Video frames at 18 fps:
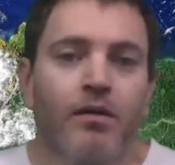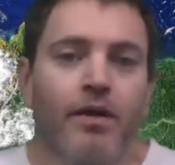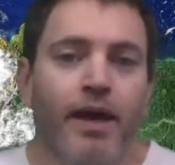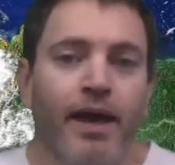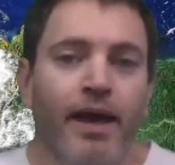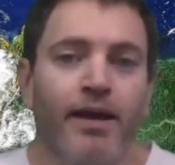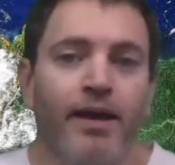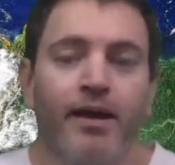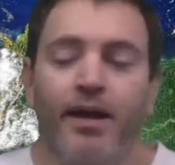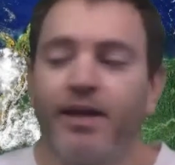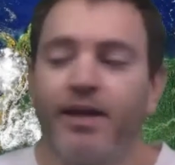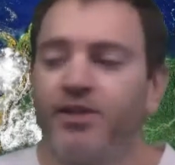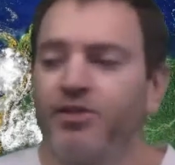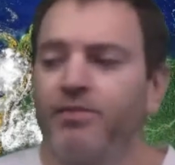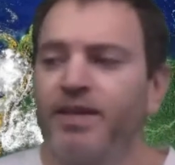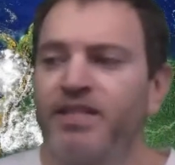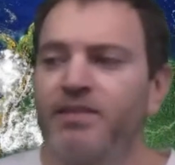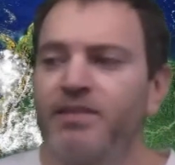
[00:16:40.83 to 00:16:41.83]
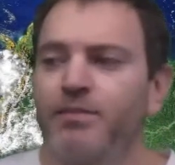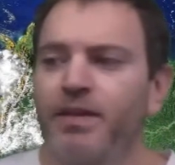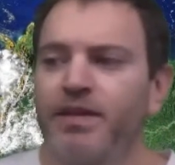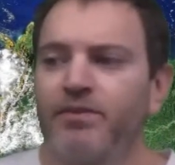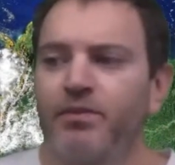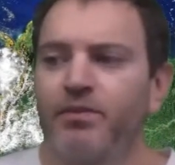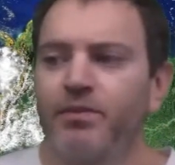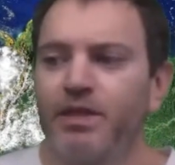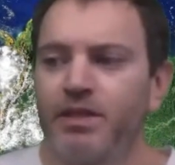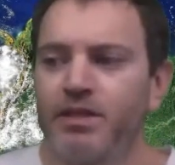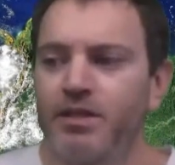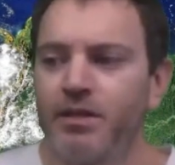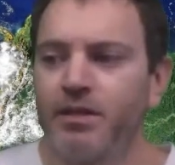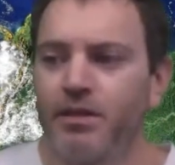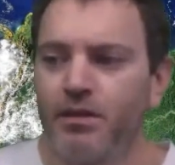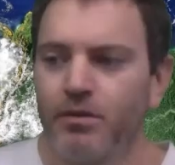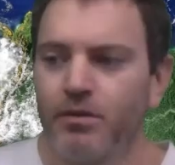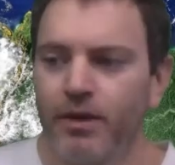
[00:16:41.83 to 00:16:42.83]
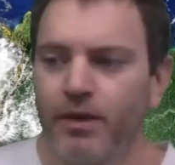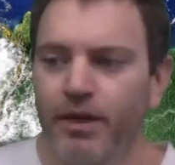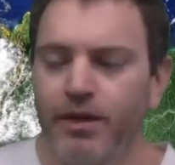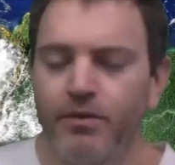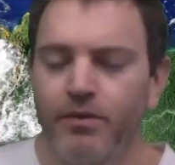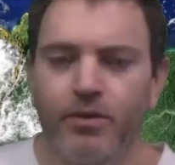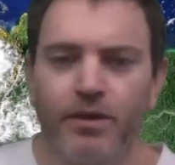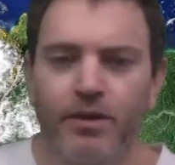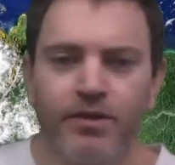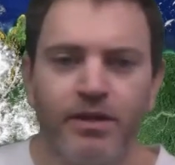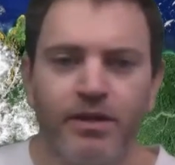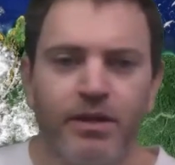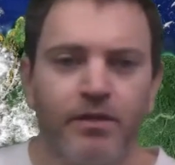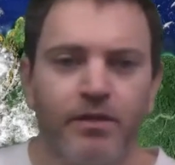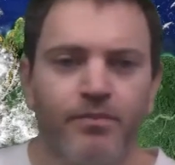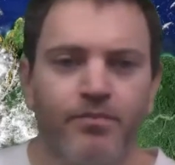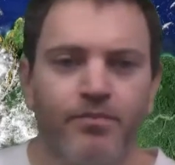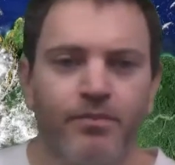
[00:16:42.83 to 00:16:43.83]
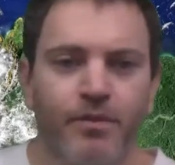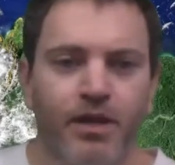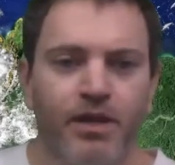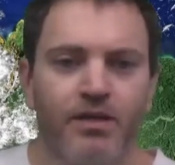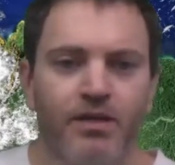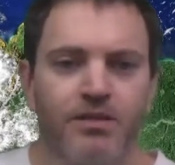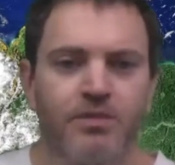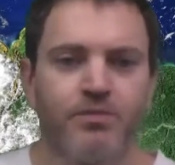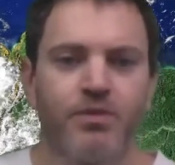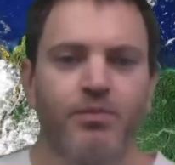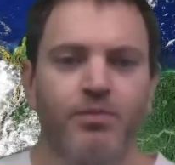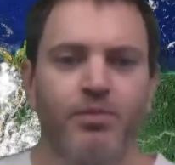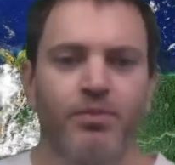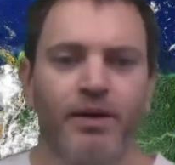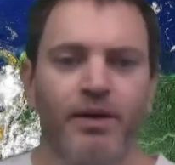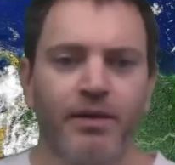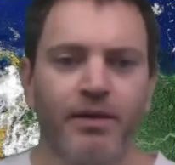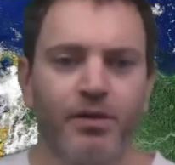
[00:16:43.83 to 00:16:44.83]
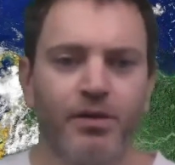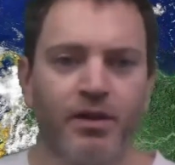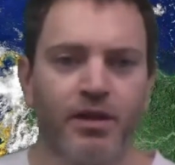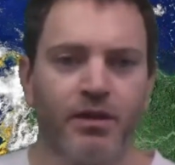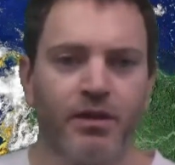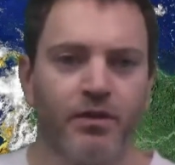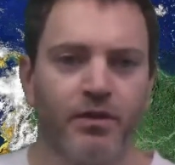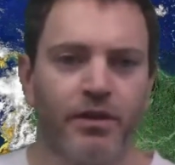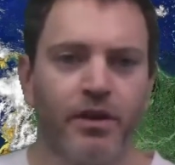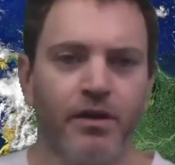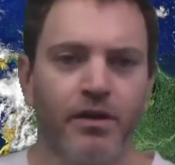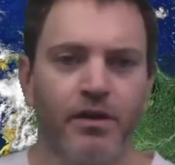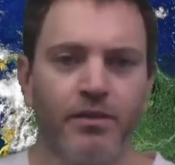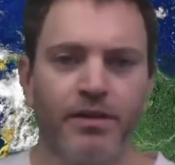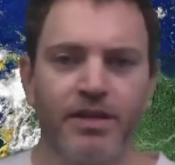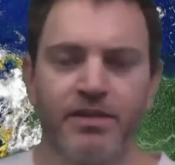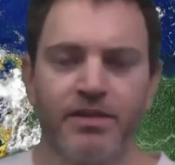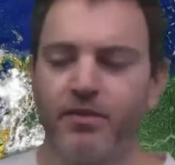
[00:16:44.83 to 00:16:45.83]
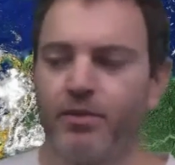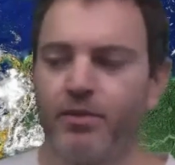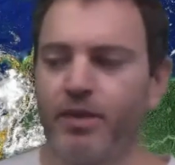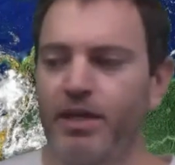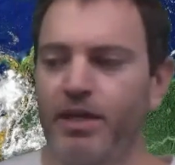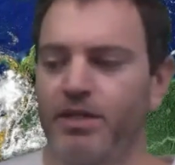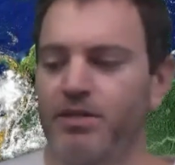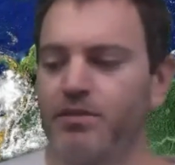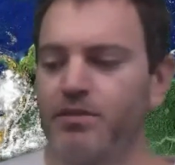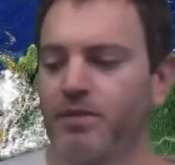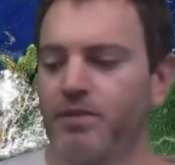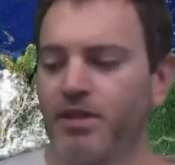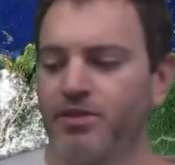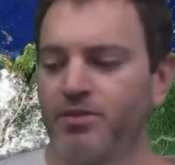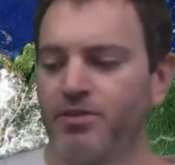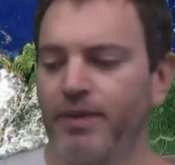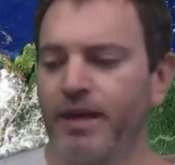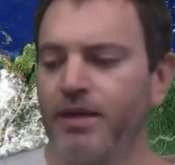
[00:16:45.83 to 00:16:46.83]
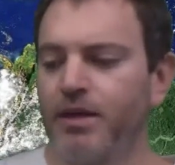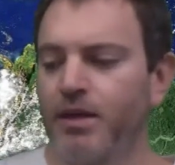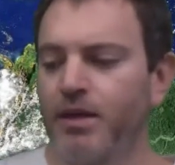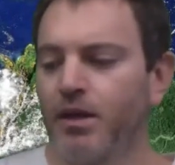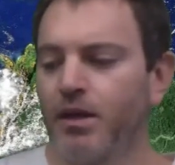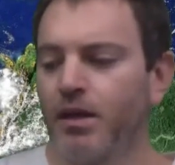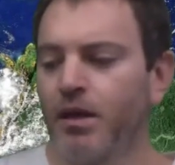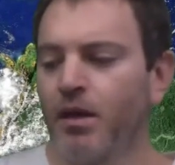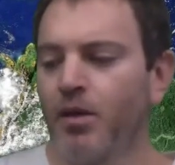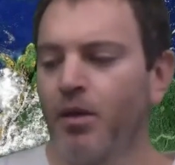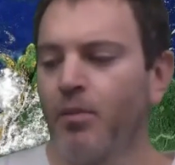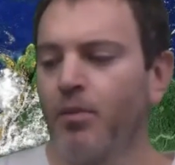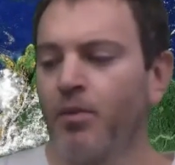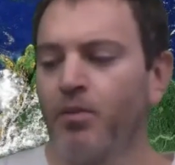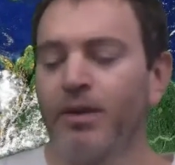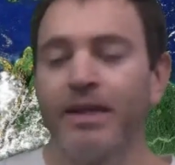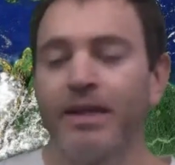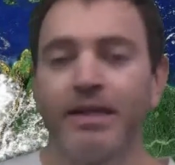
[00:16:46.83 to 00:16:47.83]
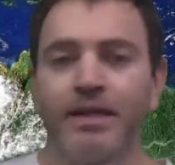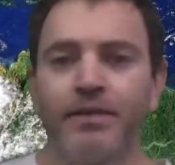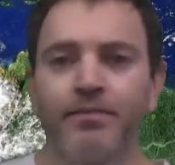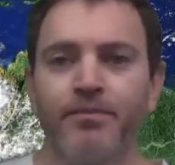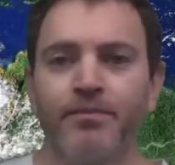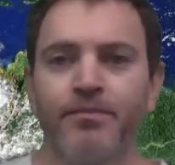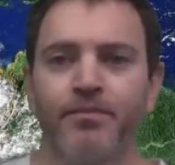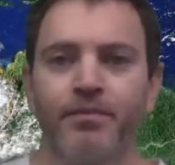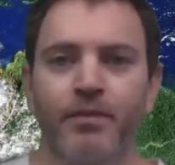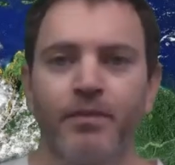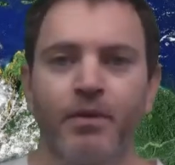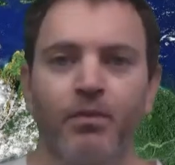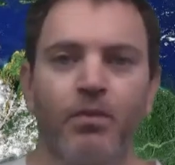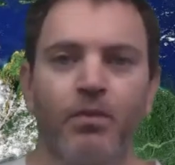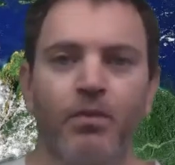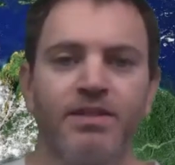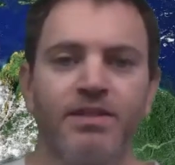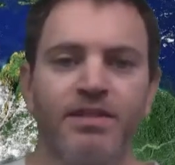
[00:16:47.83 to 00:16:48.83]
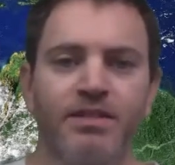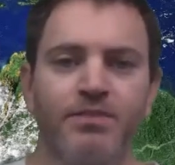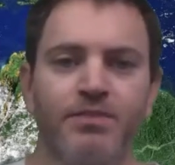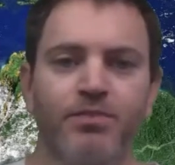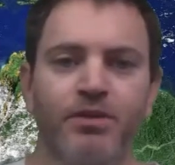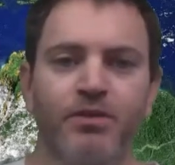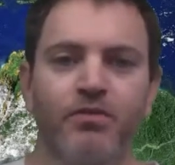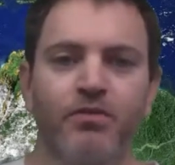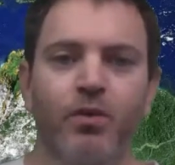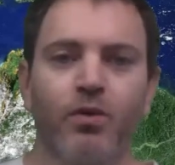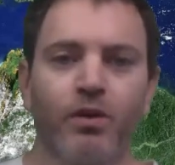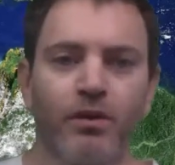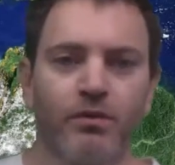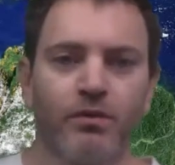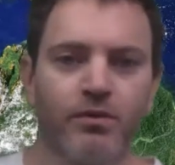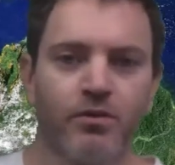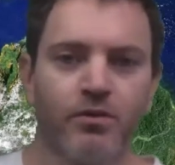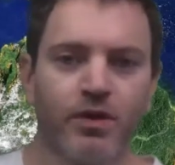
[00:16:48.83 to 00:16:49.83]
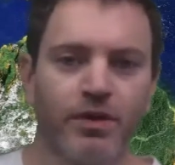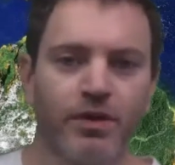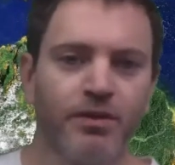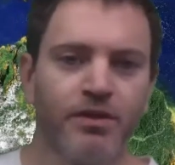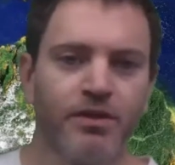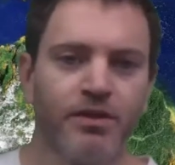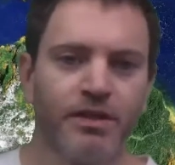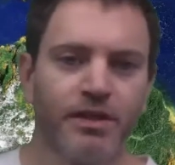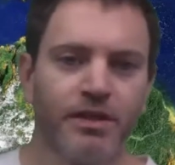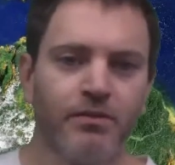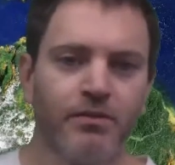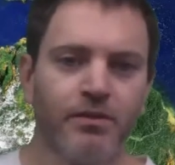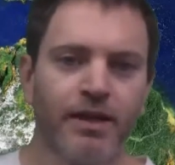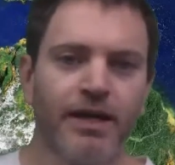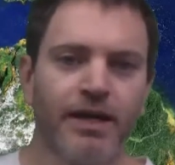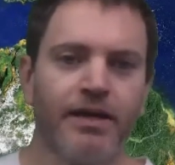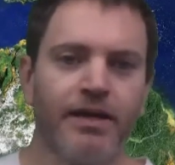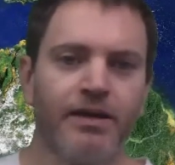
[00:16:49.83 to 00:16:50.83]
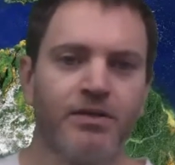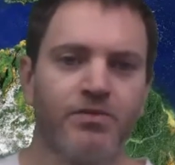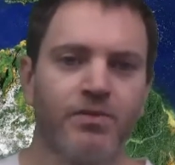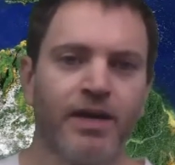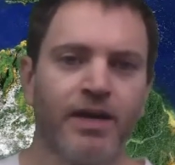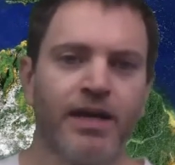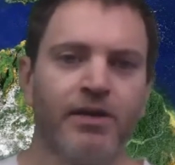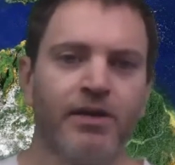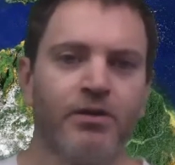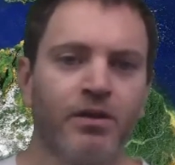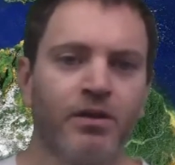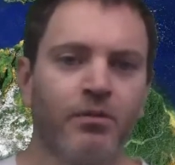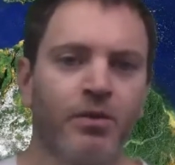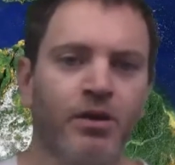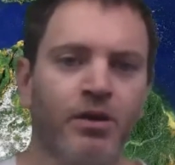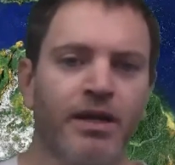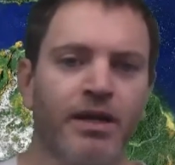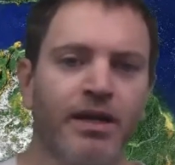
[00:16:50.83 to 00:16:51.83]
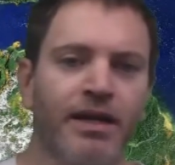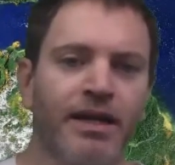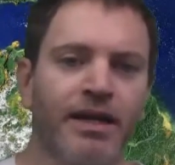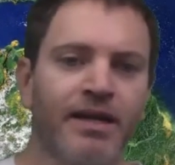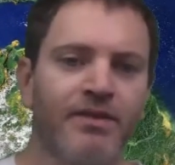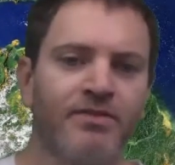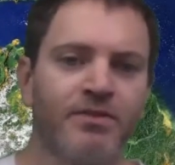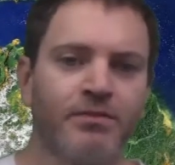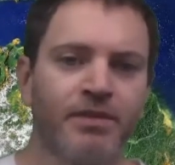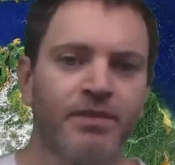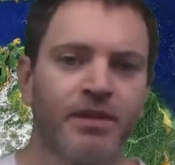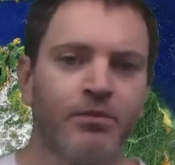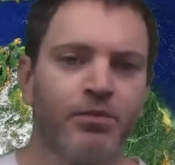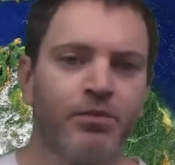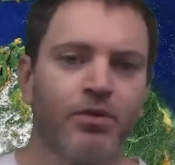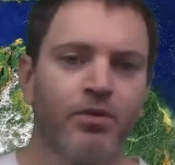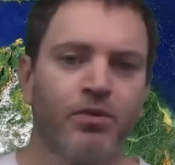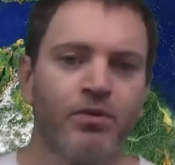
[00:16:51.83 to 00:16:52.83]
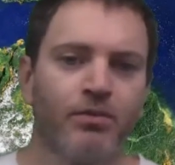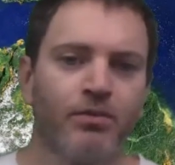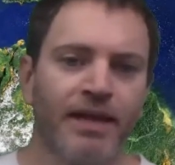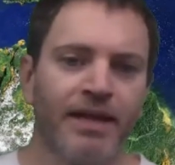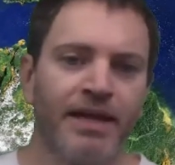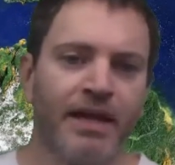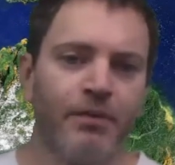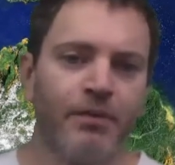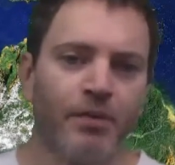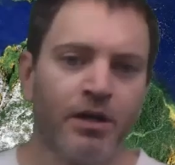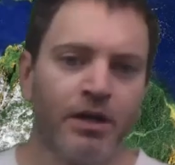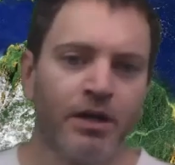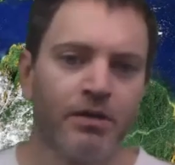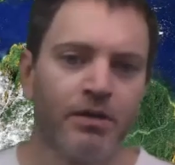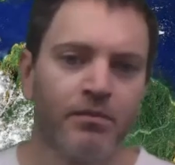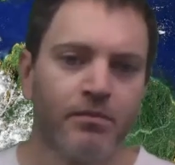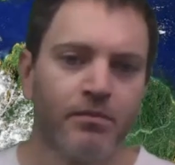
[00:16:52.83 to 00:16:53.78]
And I do make some money from this, right, throughout the year. Okay, some people buy a book here or there, and I make a few bucks. Not too bad. But really, what's this book for? Credibility, right? Because when I go into the market and I give somebody a book with my name on it,